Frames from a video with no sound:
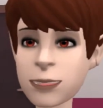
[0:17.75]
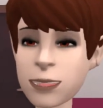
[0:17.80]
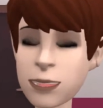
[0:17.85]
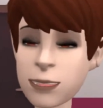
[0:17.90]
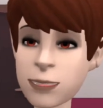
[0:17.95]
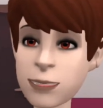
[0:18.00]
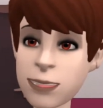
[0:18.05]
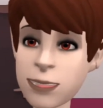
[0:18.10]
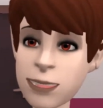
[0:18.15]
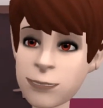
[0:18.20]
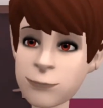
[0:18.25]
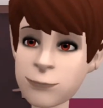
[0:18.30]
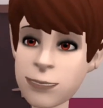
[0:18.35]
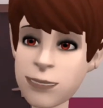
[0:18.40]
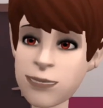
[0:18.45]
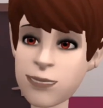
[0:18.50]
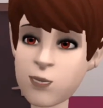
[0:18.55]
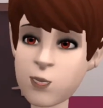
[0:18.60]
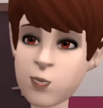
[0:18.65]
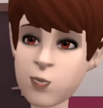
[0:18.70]
voice as it
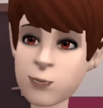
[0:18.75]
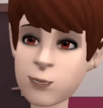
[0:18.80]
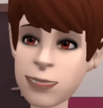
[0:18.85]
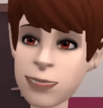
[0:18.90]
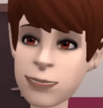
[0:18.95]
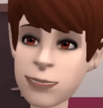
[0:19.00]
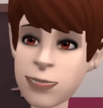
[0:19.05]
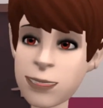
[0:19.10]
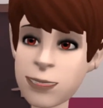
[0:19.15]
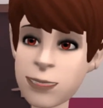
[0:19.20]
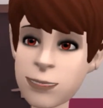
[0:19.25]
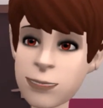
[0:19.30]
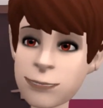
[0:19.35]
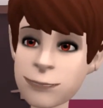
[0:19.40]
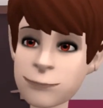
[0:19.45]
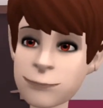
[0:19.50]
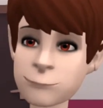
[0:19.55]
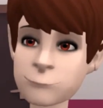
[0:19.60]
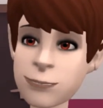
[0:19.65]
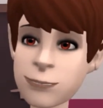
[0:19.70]
is
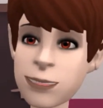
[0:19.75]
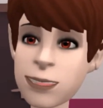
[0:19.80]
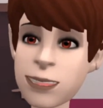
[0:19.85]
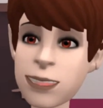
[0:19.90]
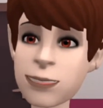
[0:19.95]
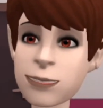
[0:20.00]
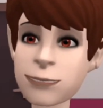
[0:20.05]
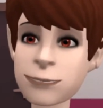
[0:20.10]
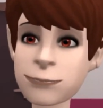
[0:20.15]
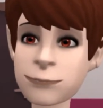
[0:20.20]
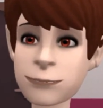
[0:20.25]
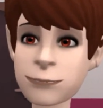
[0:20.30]
because, well,